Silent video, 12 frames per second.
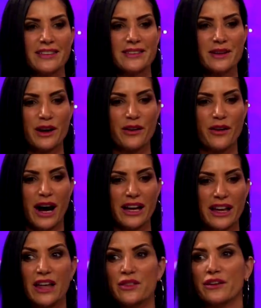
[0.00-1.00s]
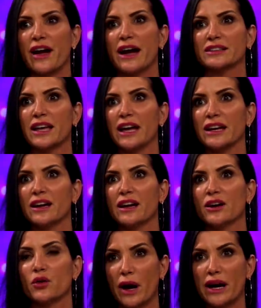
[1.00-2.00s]
So and the fact that
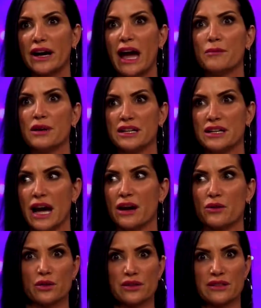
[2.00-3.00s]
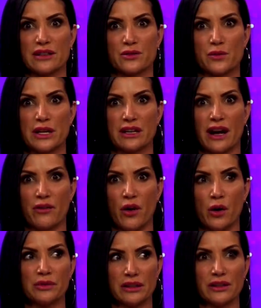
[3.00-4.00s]
Greg Abbott now says we can have
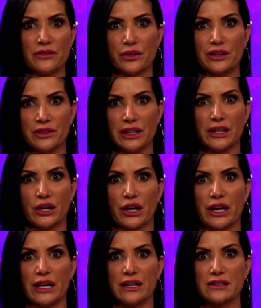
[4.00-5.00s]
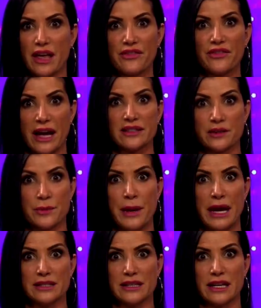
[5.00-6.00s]
home delivery of liquor kits. That's
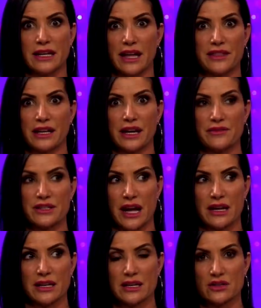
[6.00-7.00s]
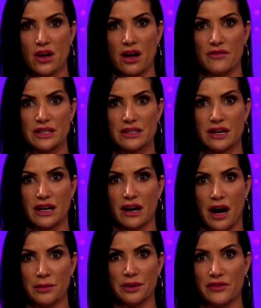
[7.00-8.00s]
amazing. I think I've sent his office like a
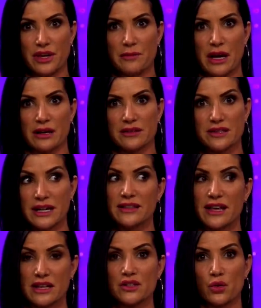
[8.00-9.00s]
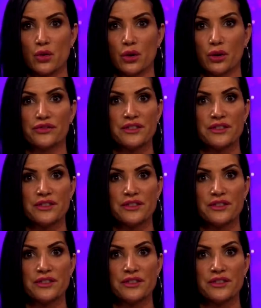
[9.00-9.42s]
couple of emails saying that's cool.